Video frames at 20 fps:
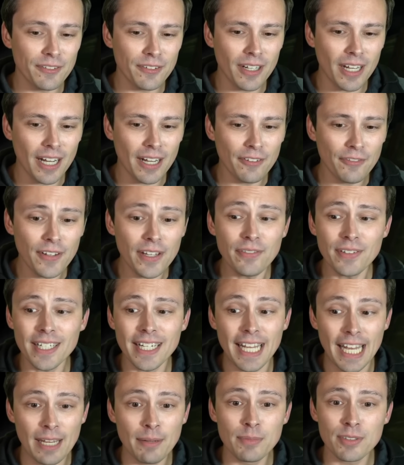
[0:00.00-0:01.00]
uh, favorite
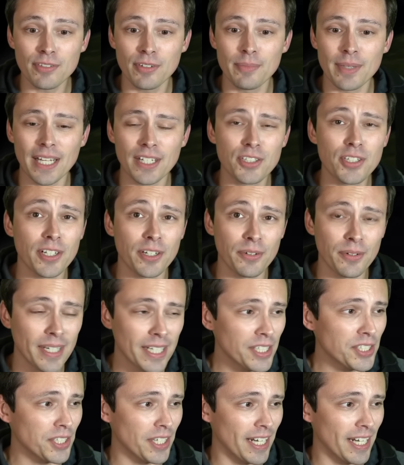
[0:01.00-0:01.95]
games from that generation.